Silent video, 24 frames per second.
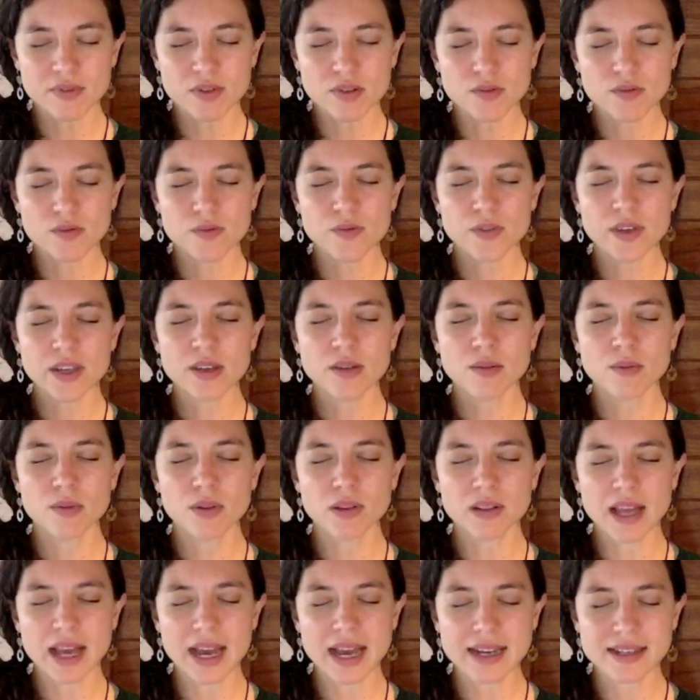if you feel
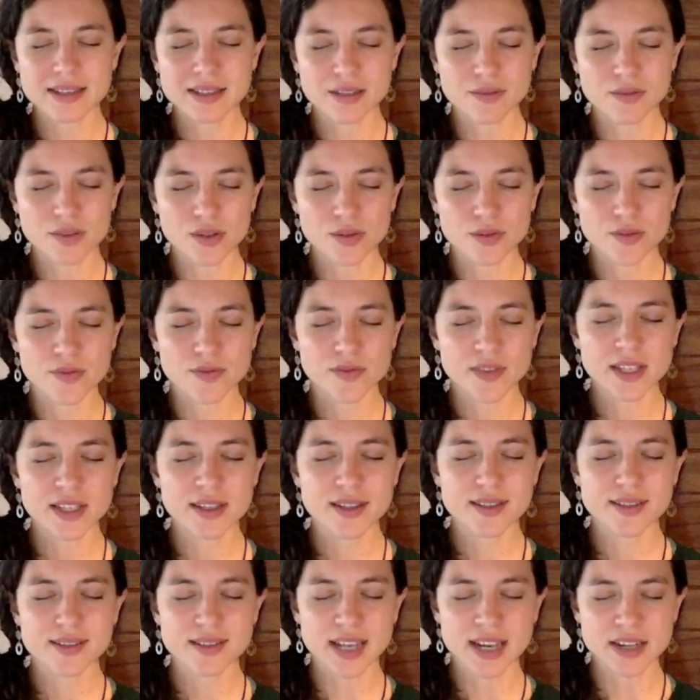relaxed, if you
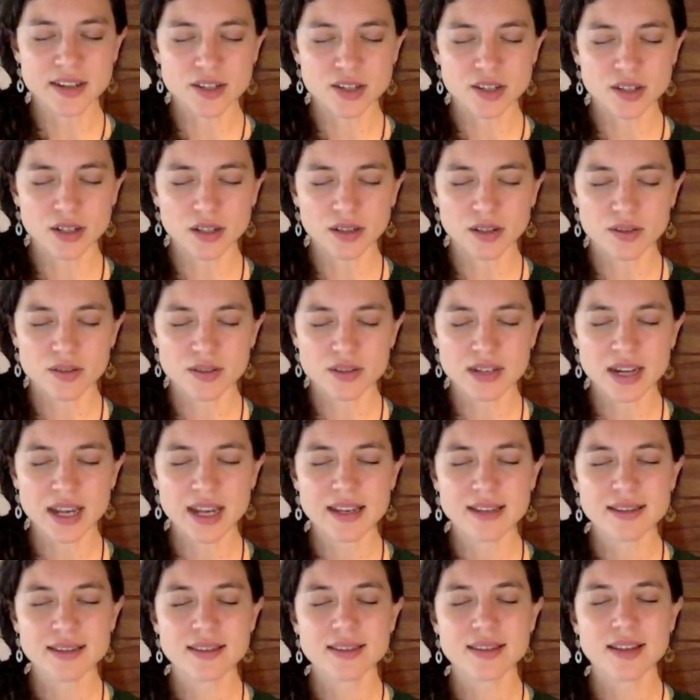feel centered, those
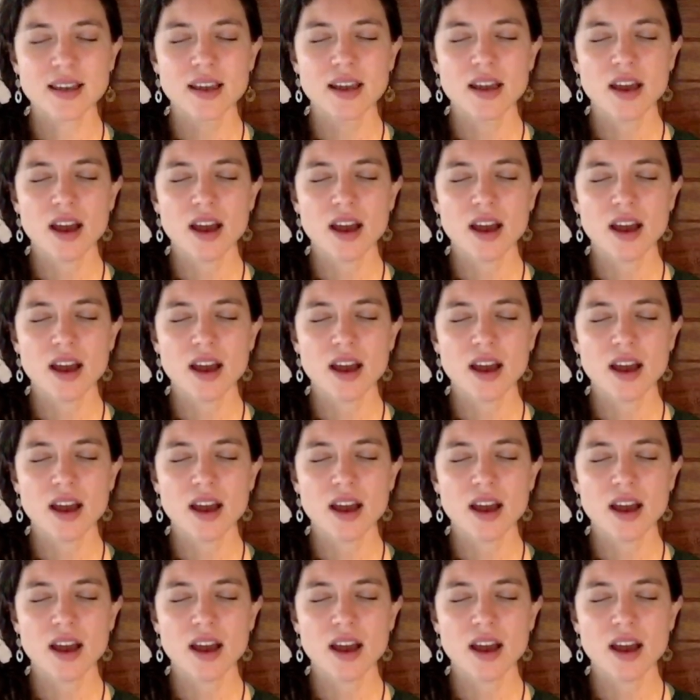nice